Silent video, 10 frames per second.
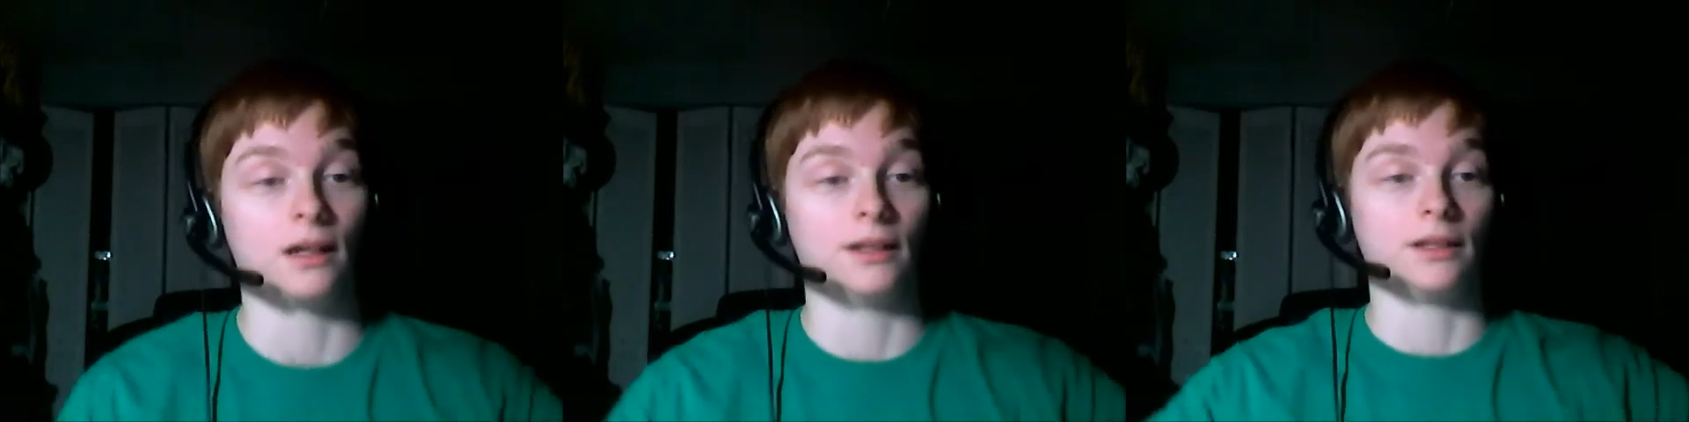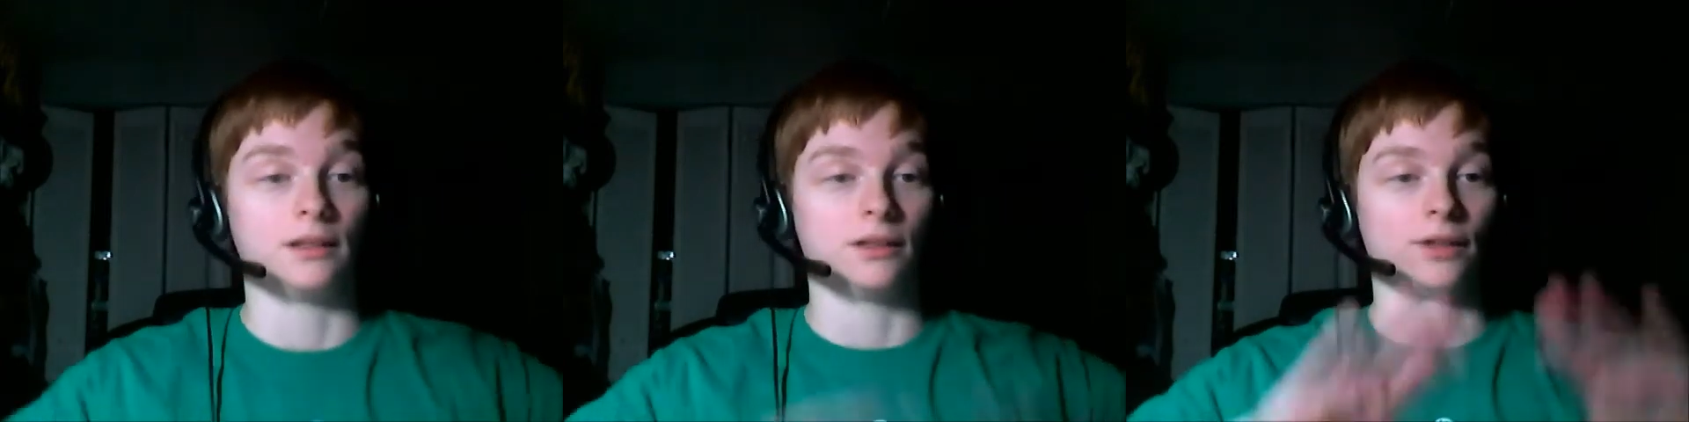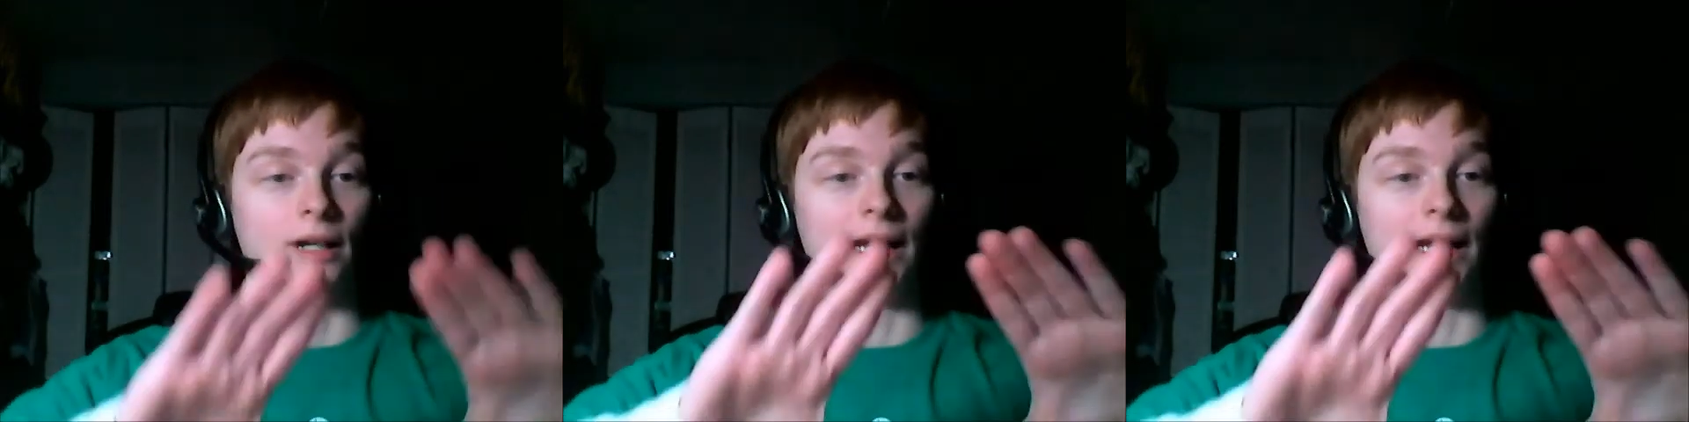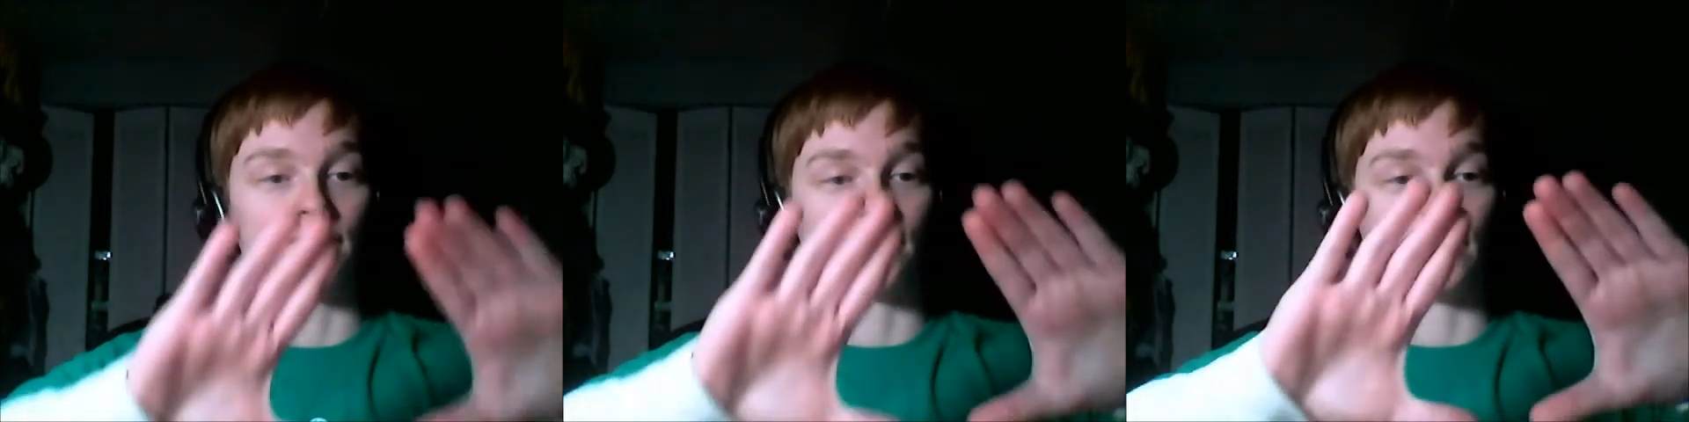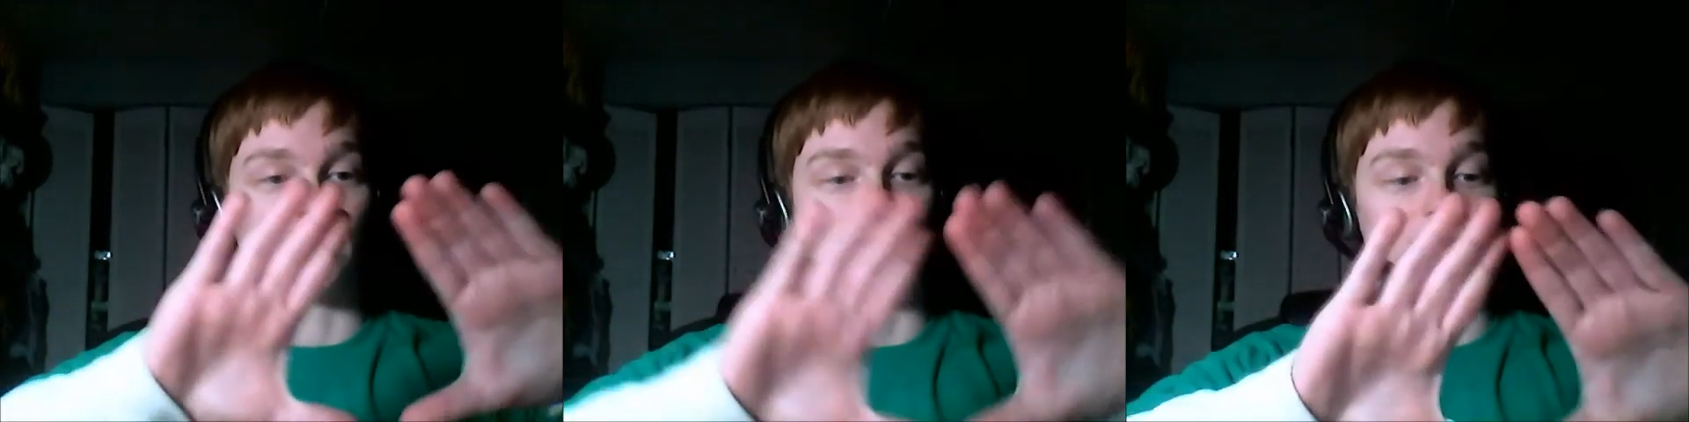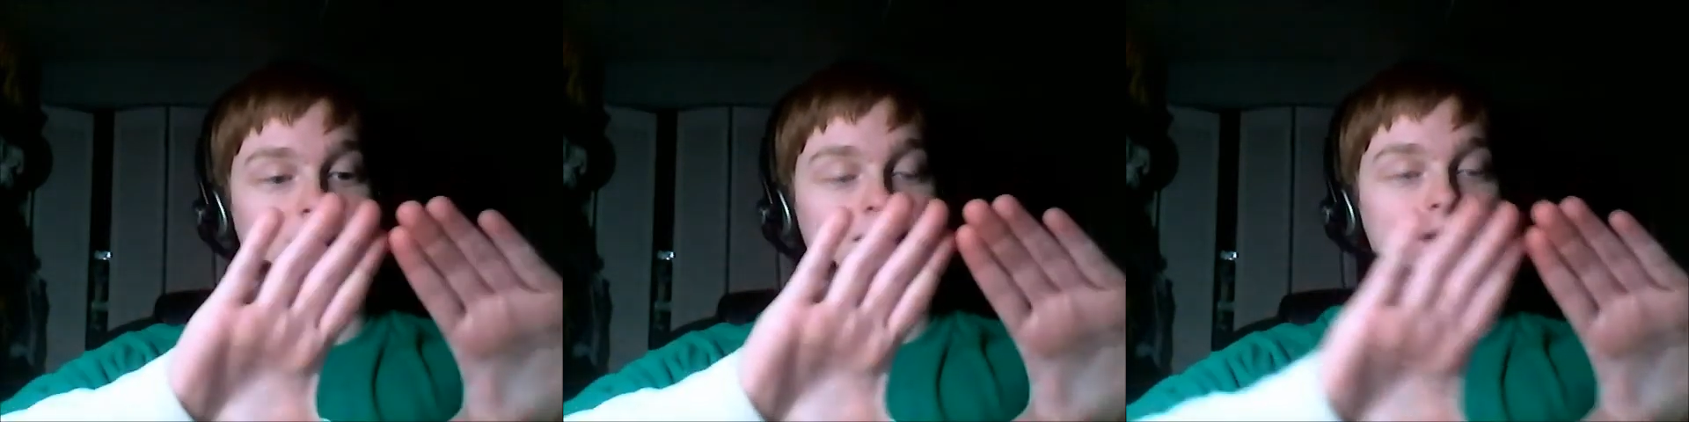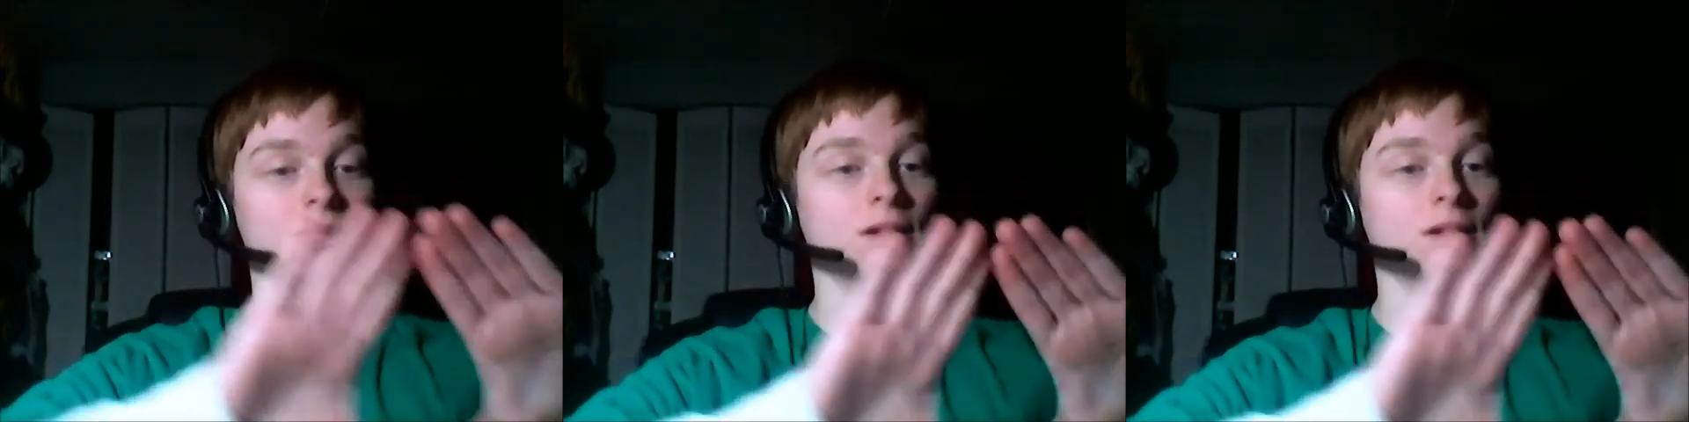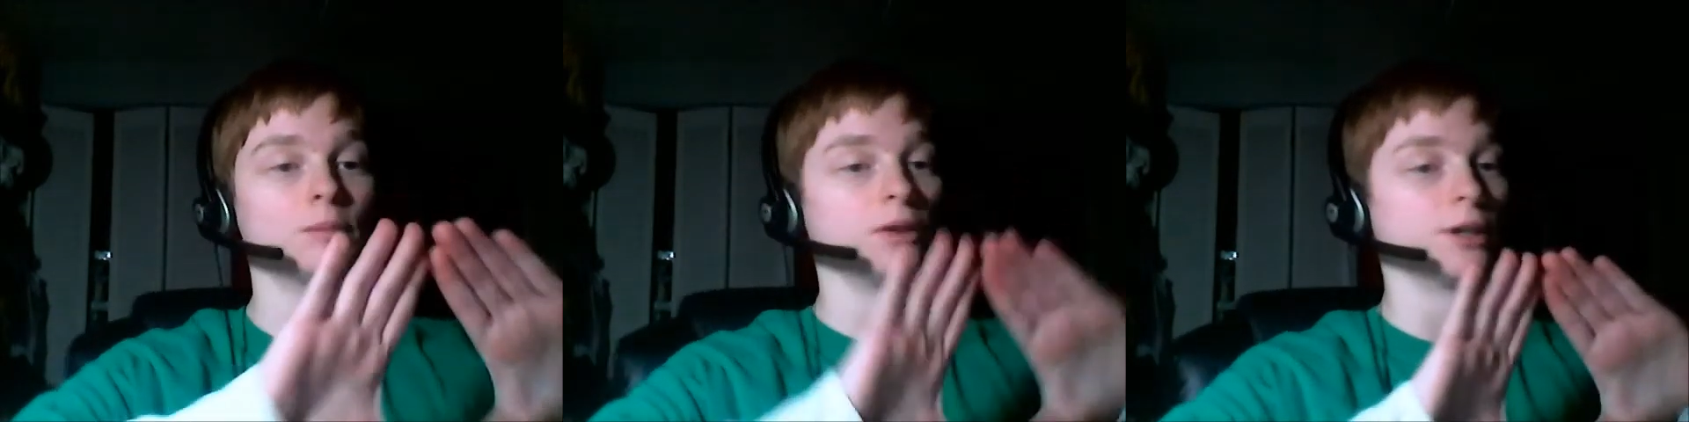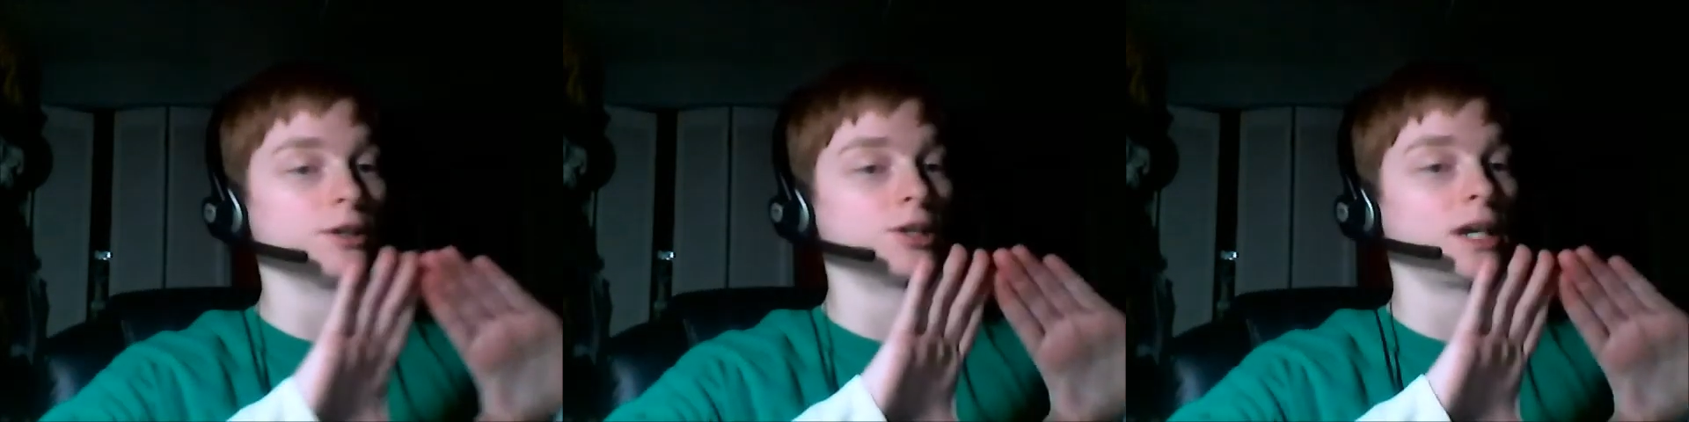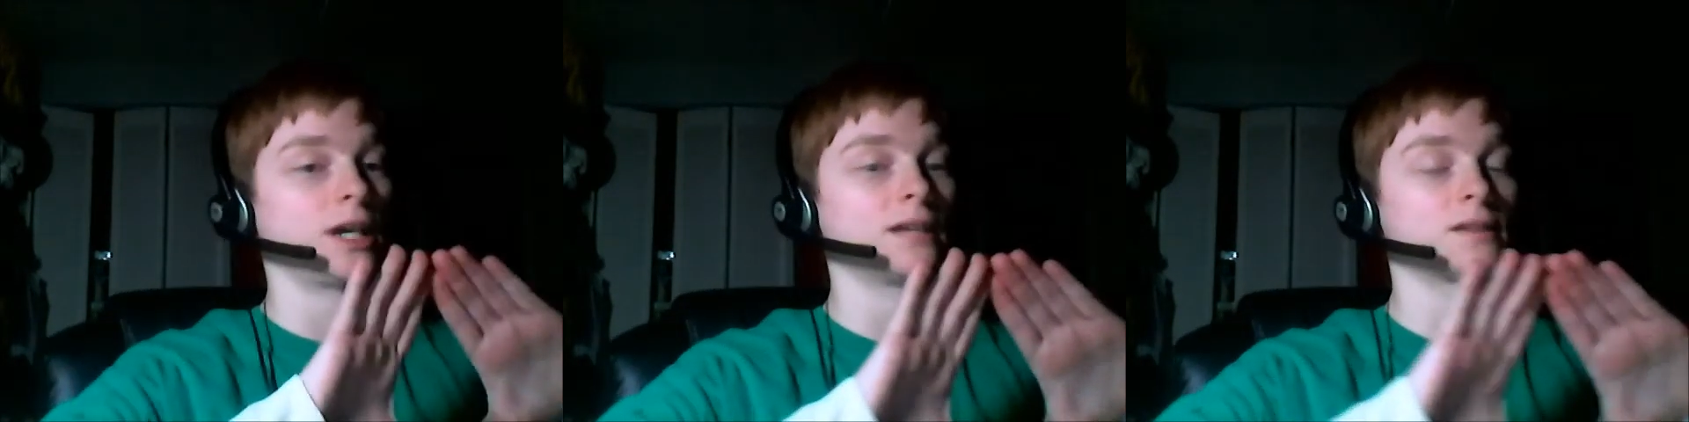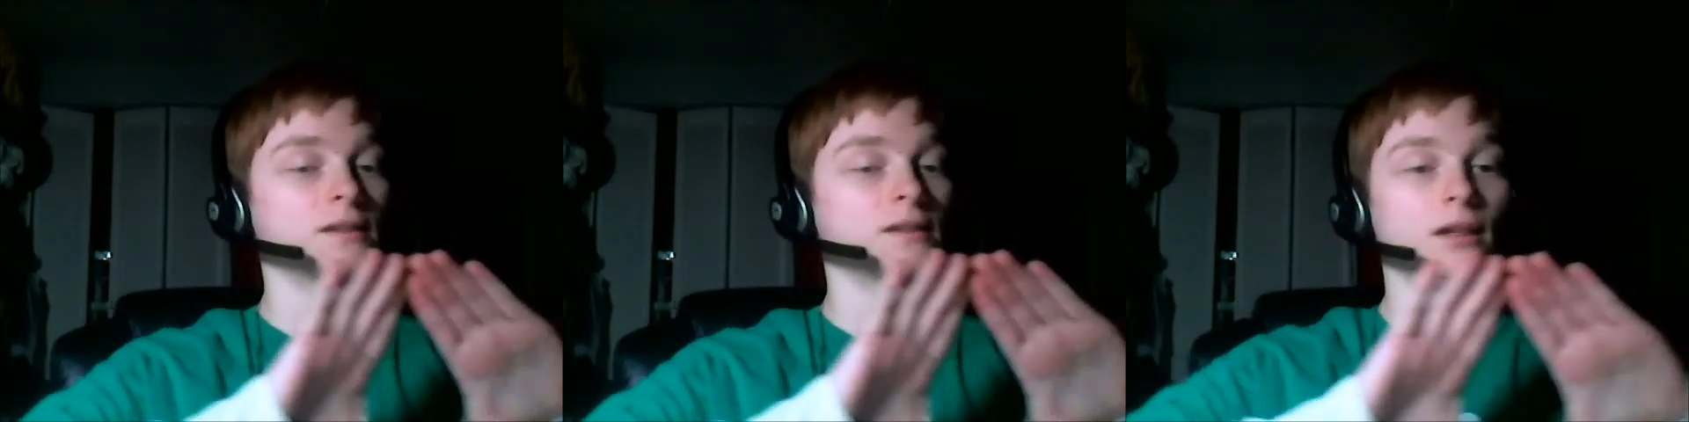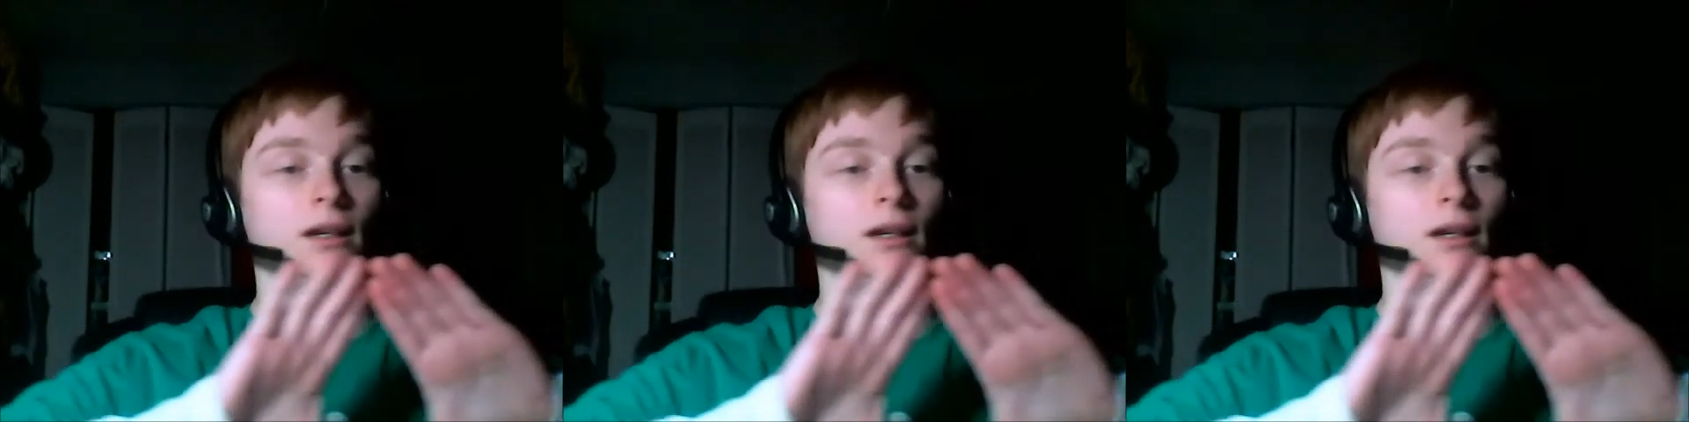Your hands are like this below your chest,